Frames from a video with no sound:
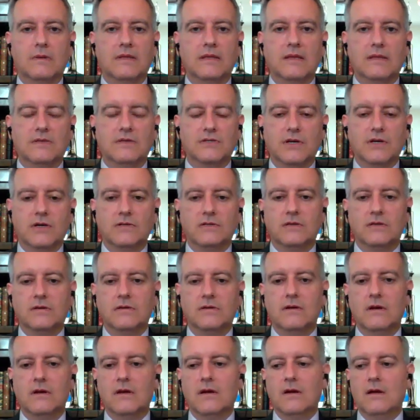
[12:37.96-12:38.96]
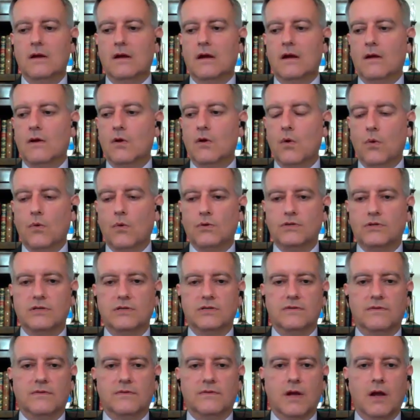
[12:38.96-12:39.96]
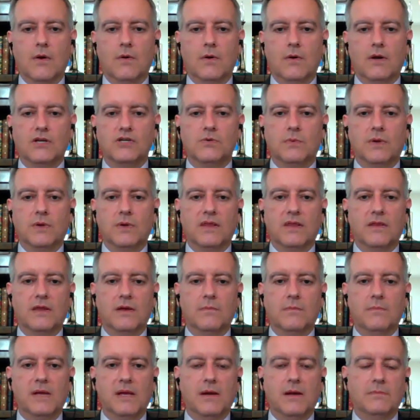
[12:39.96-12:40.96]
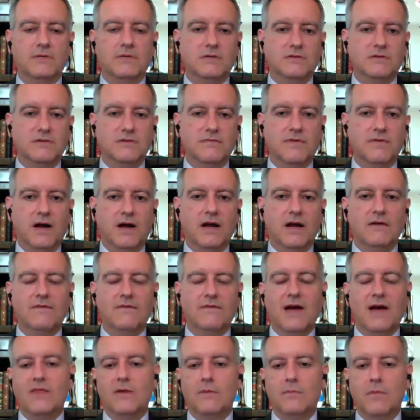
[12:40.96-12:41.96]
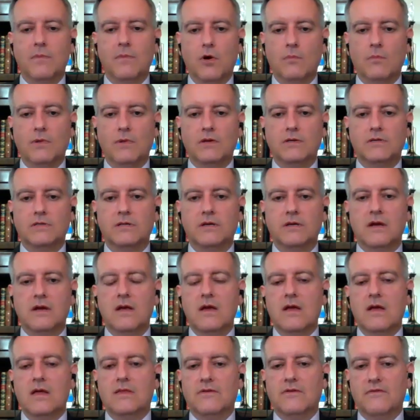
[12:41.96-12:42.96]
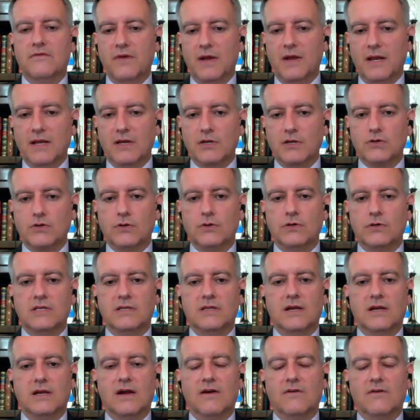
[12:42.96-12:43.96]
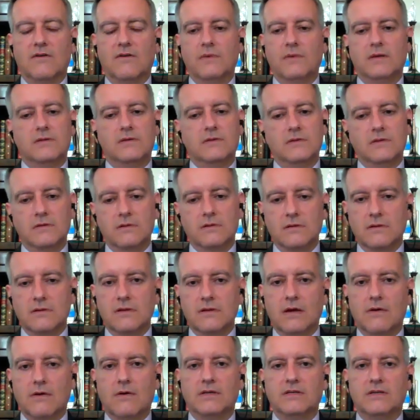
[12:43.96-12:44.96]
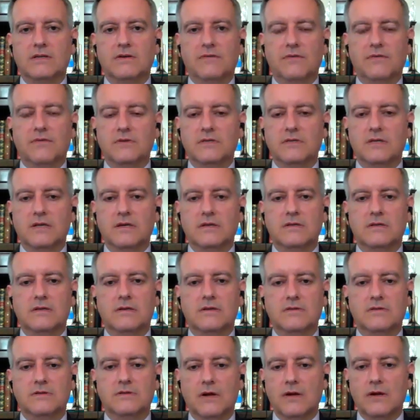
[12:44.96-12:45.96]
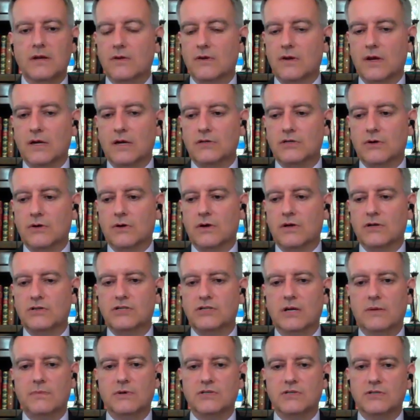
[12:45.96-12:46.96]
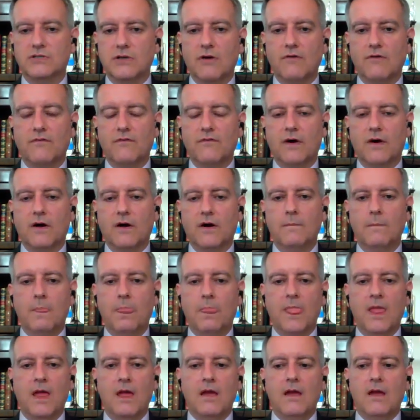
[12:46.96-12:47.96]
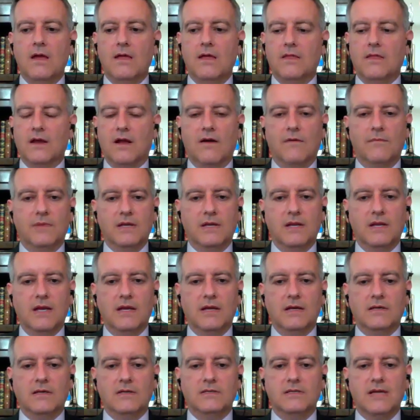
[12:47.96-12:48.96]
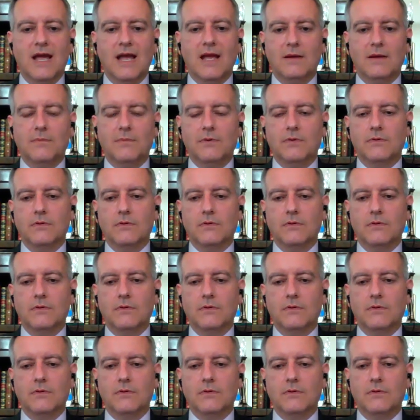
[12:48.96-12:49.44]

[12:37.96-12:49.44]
within certain quarters of the coalition whether they'll be able to survive. At the moment, the feeling is good in the government. There are differences, certainly on ideology, but so far the government is